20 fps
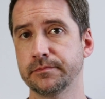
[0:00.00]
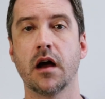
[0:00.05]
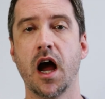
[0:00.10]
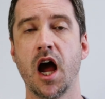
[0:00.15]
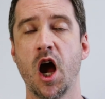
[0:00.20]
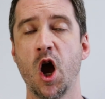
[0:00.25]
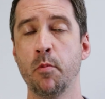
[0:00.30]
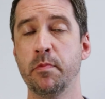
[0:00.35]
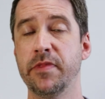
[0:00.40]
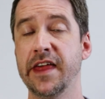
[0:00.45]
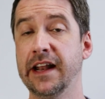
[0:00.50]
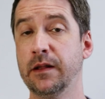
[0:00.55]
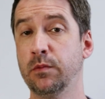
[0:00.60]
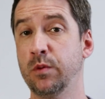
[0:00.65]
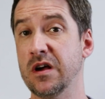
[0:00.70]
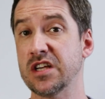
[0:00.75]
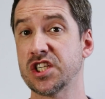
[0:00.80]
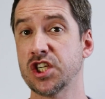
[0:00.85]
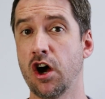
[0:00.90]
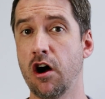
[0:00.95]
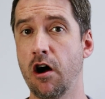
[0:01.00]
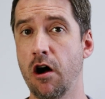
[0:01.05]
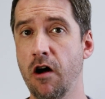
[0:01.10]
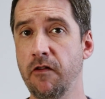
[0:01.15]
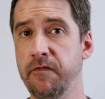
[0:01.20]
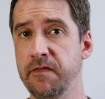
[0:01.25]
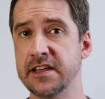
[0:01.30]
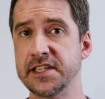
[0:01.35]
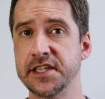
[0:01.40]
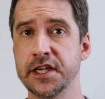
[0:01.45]
I hope that was
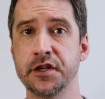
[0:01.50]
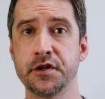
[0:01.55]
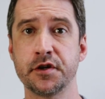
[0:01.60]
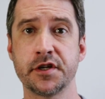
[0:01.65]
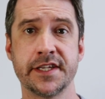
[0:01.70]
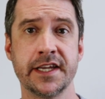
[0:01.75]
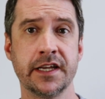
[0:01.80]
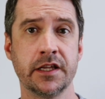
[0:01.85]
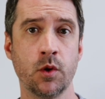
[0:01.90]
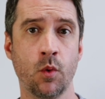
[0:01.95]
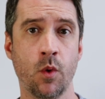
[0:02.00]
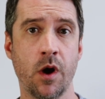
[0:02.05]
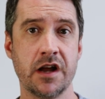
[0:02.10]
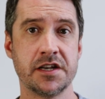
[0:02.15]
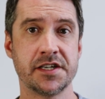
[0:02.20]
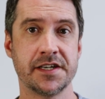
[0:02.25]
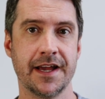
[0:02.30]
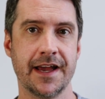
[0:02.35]
half as interesting to watch